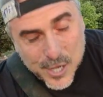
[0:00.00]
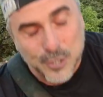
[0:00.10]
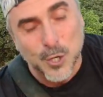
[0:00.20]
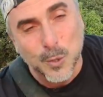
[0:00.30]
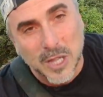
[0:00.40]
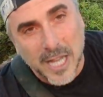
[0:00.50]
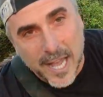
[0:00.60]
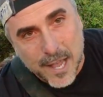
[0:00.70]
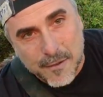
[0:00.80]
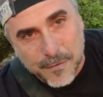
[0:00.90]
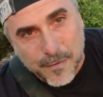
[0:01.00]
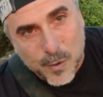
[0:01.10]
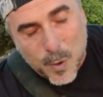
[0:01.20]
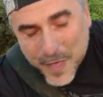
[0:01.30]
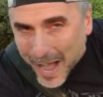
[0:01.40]
to live
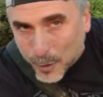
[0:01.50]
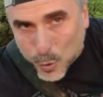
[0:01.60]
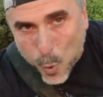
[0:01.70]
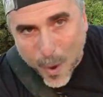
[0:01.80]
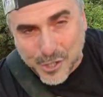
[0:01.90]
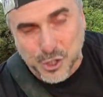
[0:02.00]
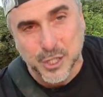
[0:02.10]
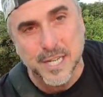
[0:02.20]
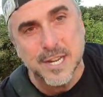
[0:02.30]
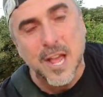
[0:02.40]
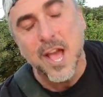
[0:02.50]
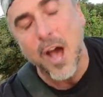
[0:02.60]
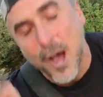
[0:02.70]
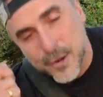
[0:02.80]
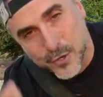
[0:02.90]
without question
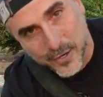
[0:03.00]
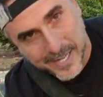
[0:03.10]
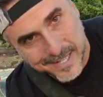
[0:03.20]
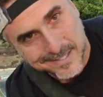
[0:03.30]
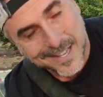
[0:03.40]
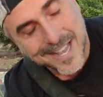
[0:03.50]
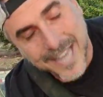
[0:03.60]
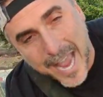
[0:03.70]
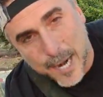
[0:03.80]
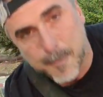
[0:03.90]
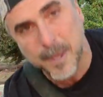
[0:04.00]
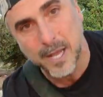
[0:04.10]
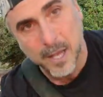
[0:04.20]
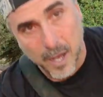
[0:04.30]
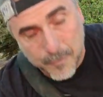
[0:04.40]
under His canopy
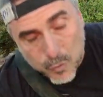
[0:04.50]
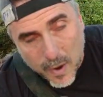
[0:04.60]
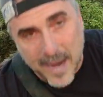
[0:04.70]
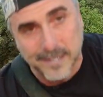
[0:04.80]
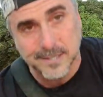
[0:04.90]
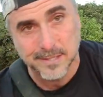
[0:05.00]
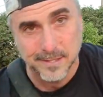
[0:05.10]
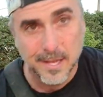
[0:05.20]
of grace,